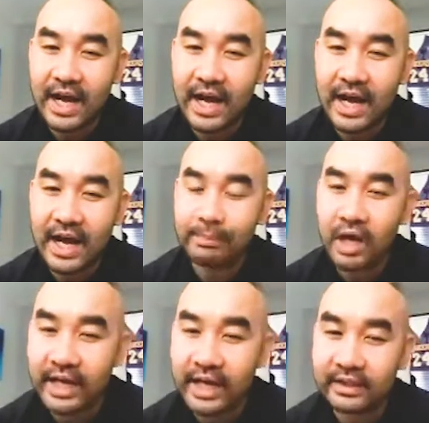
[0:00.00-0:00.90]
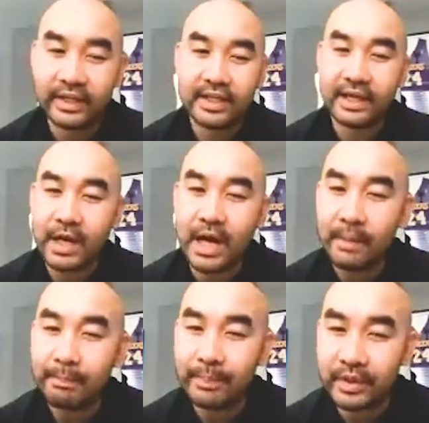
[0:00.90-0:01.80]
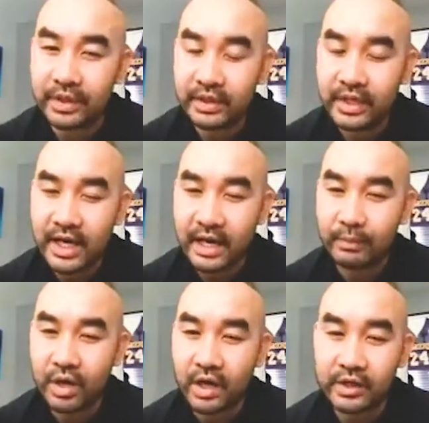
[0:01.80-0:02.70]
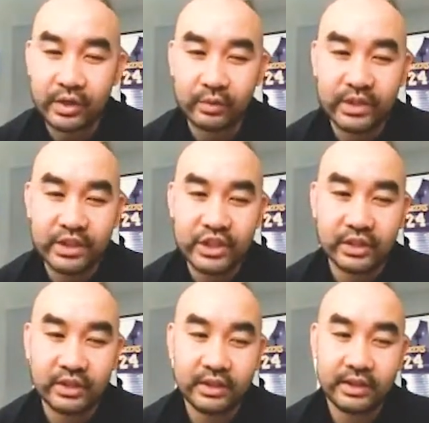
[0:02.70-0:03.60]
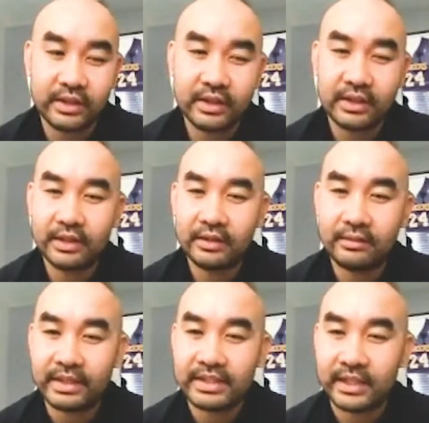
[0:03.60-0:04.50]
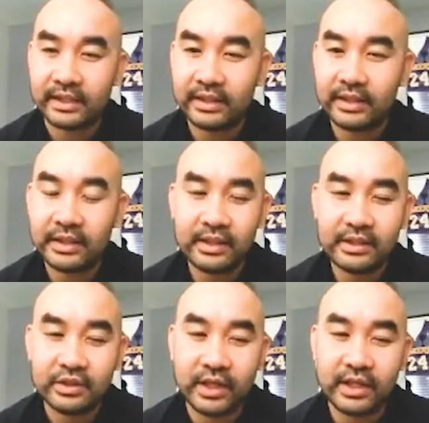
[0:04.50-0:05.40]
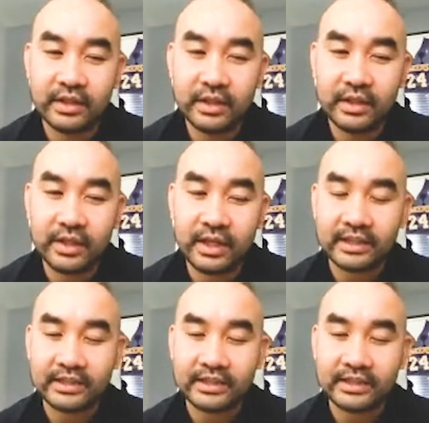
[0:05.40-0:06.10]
right? Left upper hypochondriac region. Make sense? So then as a